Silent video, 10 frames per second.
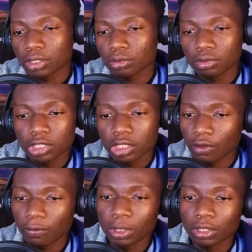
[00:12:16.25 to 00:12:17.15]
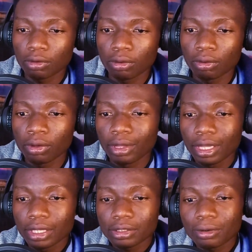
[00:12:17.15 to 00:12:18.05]
that would still have been cool.
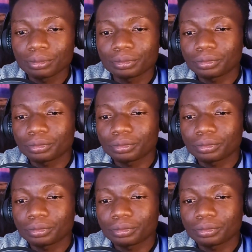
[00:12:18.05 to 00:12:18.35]
So,